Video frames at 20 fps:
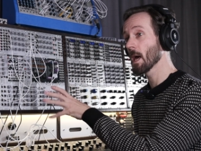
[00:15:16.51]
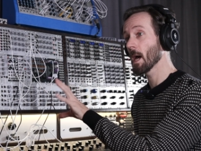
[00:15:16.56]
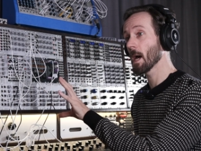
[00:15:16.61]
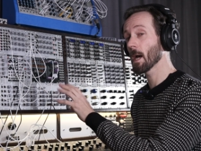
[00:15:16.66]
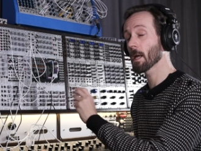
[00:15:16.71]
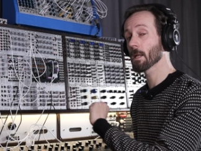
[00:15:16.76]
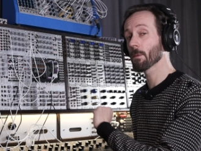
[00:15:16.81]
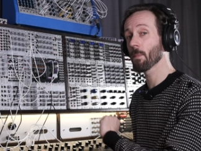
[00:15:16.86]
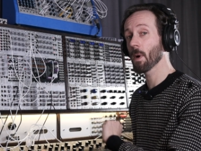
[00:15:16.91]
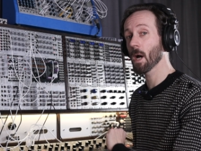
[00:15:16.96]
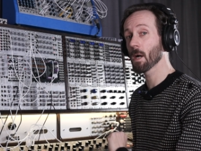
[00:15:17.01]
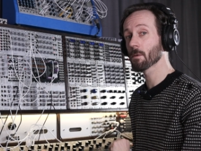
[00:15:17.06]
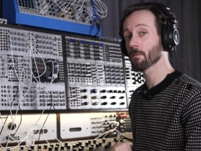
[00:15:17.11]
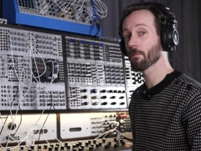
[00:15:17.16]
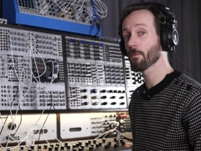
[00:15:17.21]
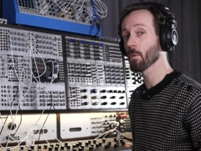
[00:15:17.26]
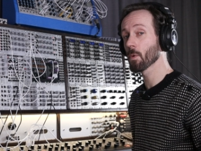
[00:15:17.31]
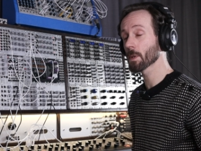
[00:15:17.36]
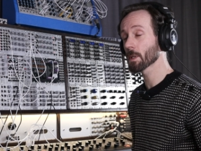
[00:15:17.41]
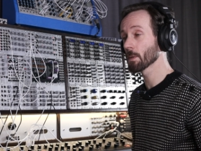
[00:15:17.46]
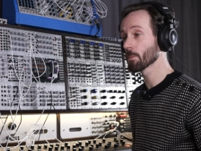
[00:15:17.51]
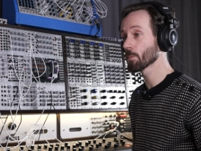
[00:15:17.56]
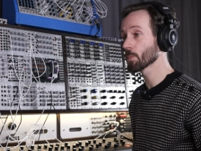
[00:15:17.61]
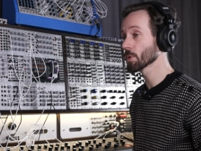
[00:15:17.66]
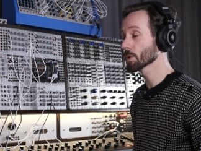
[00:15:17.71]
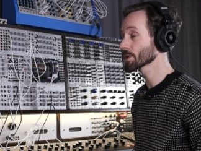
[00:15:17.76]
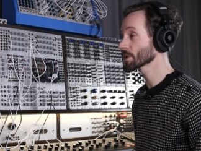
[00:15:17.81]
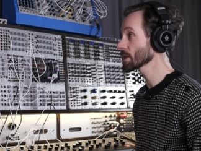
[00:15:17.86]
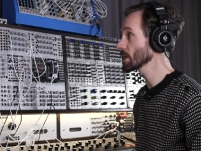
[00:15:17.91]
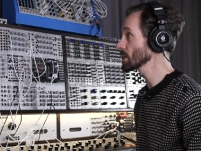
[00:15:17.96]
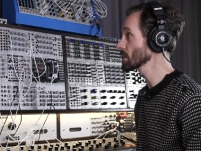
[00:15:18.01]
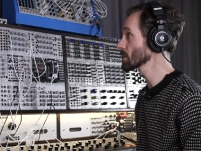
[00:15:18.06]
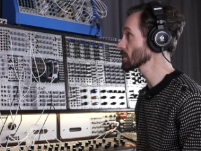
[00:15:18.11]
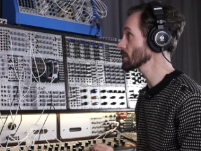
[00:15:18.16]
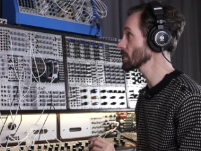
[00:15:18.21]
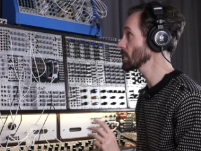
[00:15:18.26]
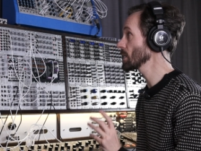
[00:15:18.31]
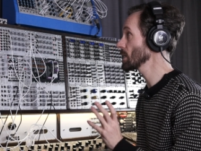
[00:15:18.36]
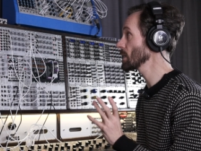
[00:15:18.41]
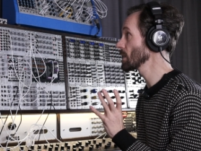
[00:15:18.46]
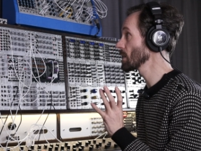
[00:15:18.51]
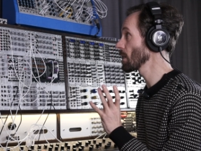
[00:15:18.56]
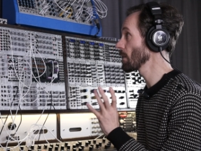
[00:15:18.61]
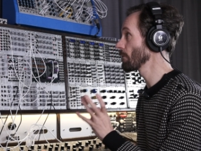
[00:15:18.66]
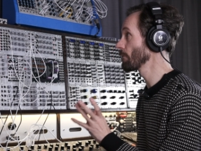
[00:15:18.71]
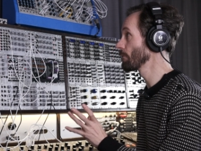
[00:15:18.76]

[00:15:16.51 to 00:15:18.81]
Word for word: at about 40% in